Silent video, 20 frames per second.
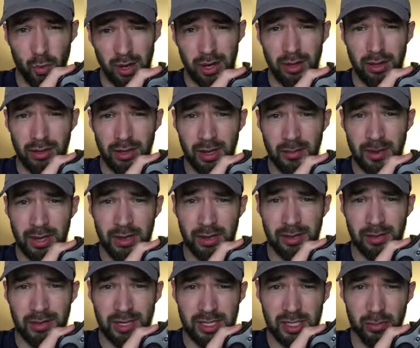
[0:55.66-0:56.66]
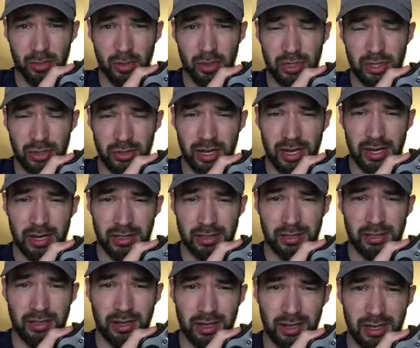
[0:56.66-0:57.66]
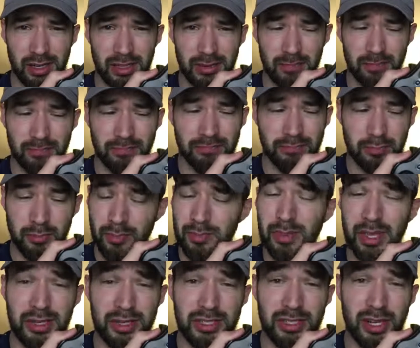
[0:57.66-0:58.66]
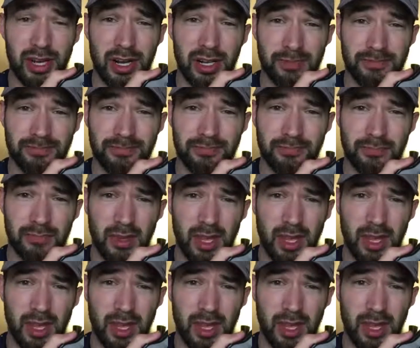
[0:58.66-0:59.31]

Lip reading: Well, I'm here to disappoint you guys. It does not.